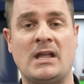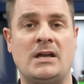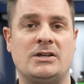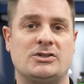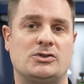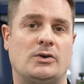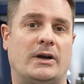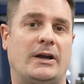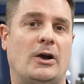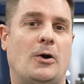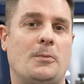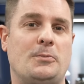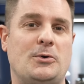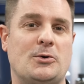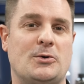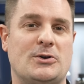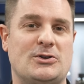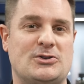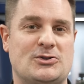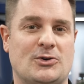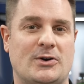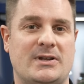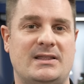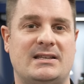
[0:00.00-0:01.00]
So I hope you
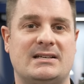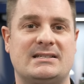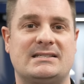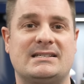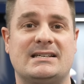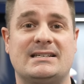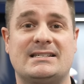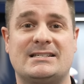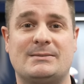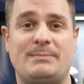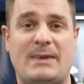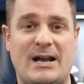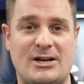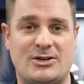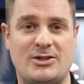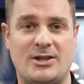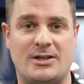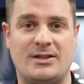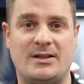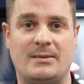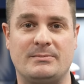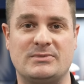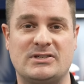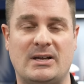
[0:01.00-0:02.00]
enjoyed this. Smash
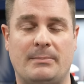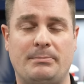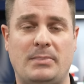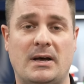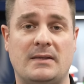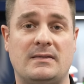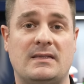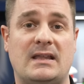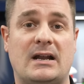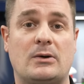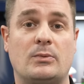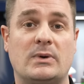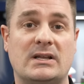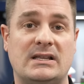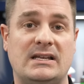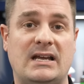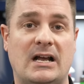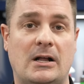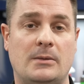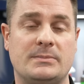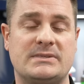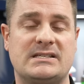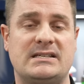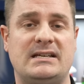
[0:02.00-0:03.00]
the thumbs up button. That really
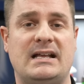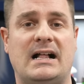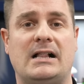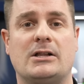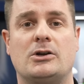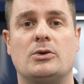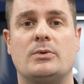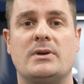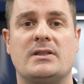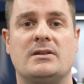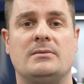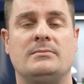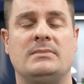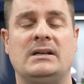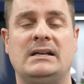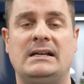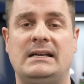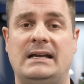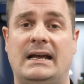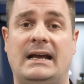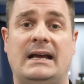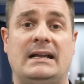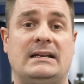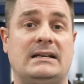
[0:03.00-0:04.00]
helps the algorithm
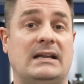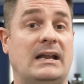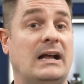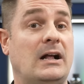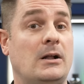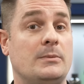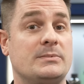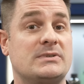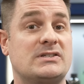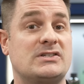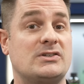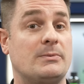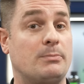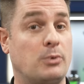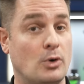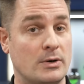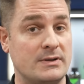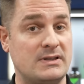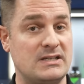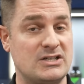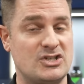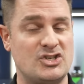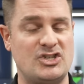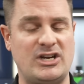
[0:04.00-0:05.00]
and it helps
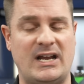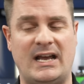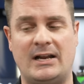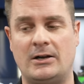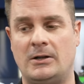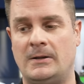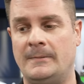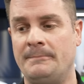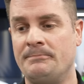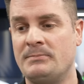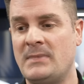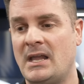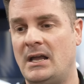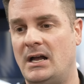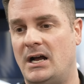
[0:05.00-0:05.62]
support this channel.